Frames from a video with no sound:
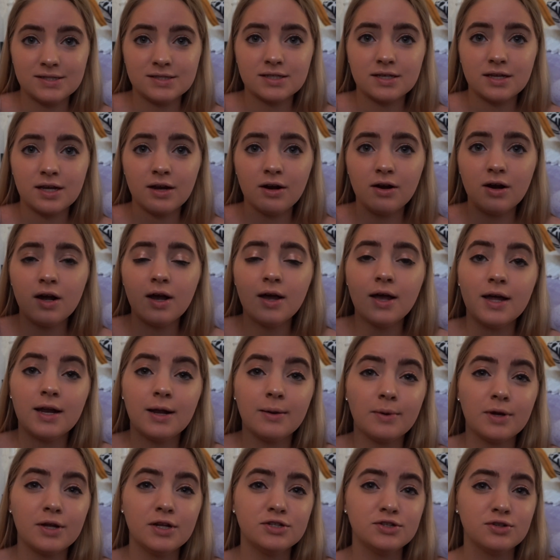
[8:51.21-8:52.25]

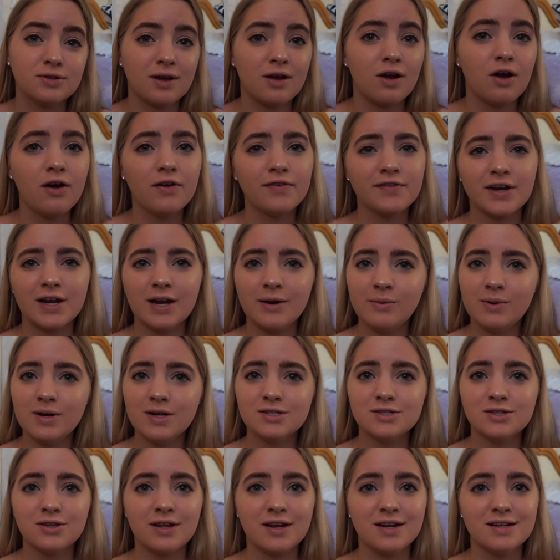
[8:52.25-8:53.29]
mascara, and I'm going to do that off
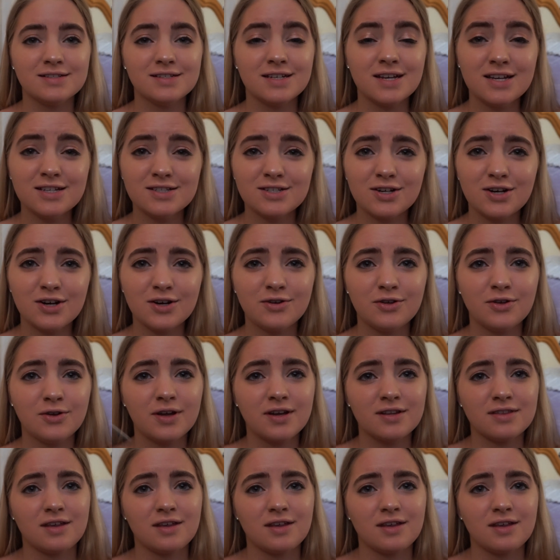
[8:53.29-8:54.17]
camera so that it's easier.